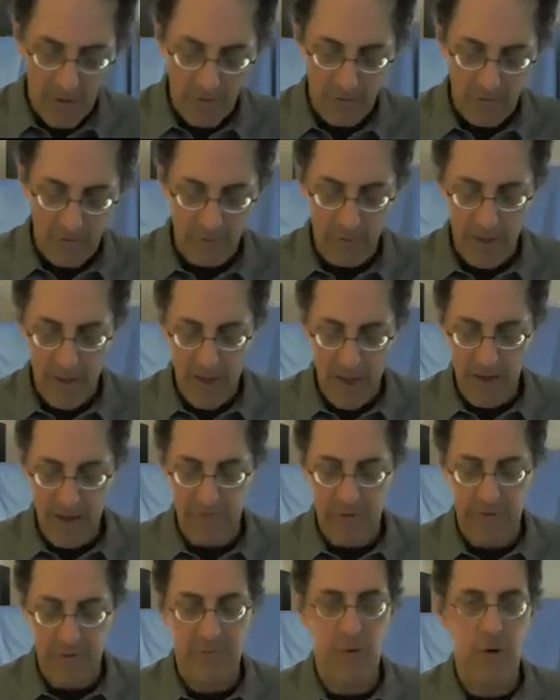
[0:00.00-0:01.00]
So we
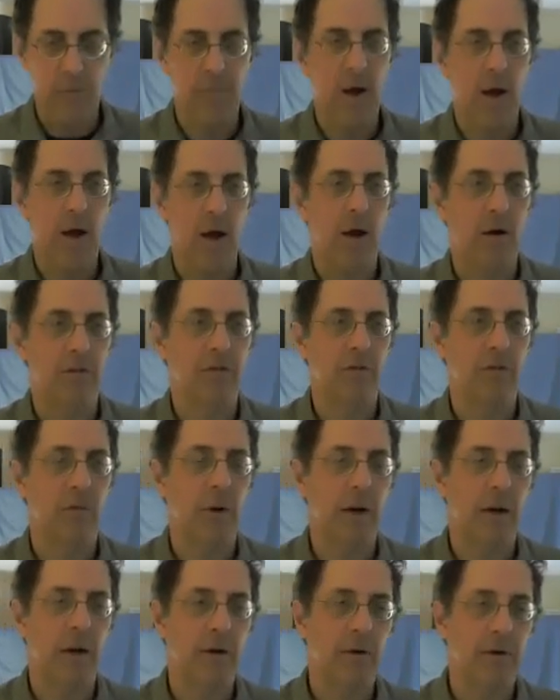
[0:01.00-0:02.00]
have a 4 pi r
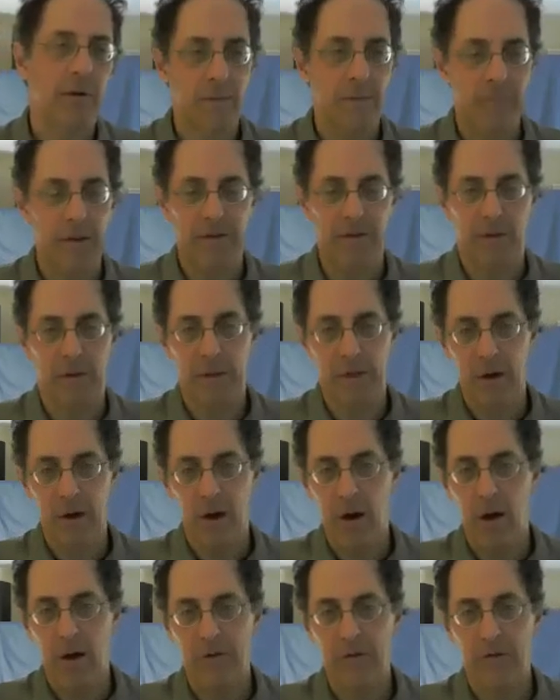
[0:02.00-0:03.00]
squared, or basically an
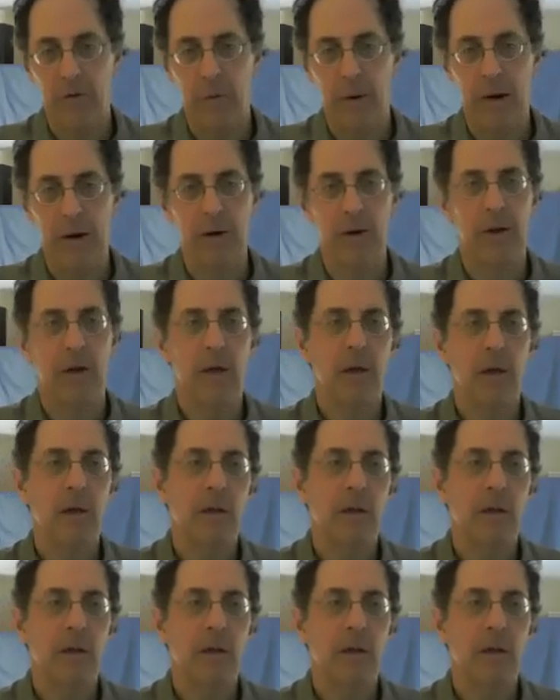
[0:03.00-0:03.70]
r squared,